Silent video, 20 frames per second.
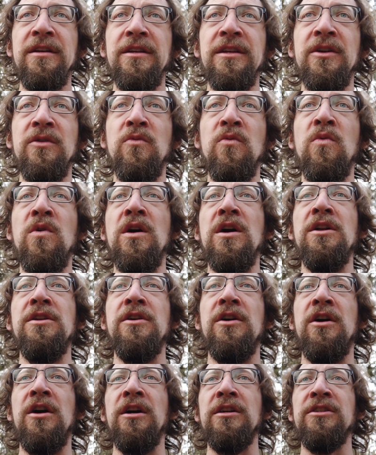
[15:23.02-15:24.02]
get one
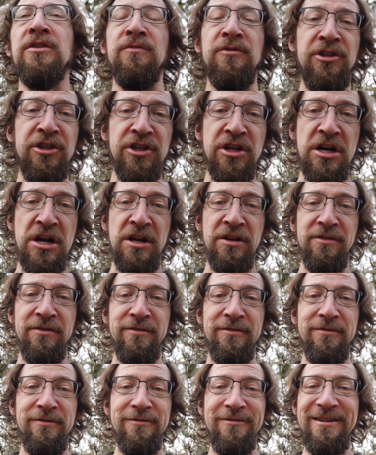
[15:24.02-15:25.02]
awesome shot
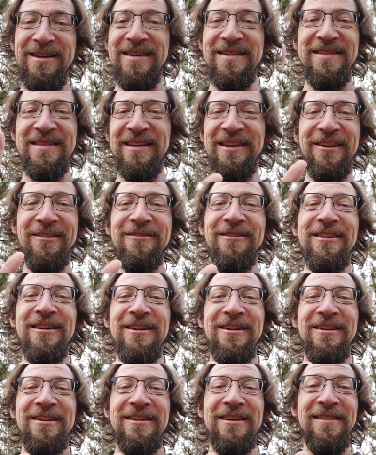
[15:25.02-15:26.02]
and
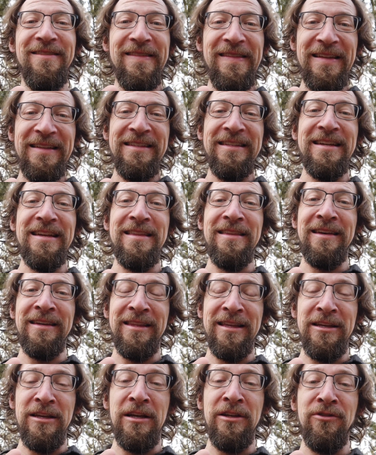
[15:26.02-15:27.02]
then that's it.
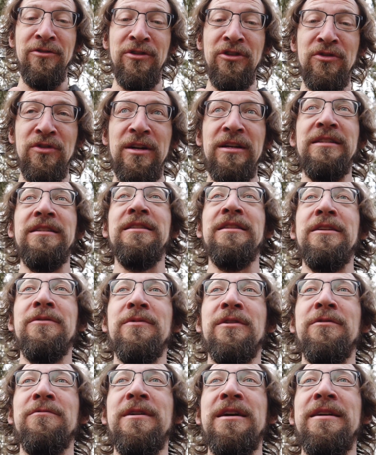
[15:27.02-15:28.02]
Like I lose trust and they
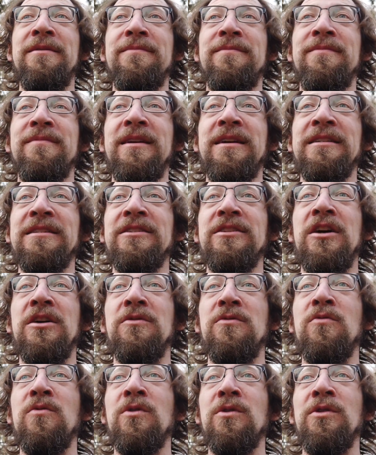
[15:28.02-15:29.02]
run away. Like it's
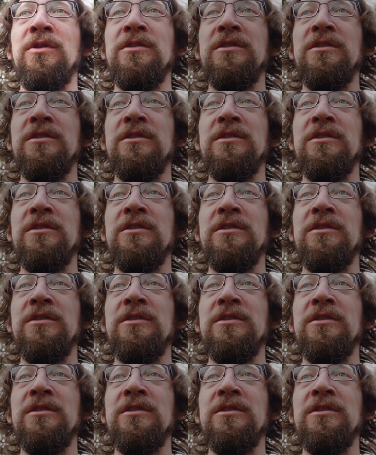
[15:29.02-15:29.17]
not worth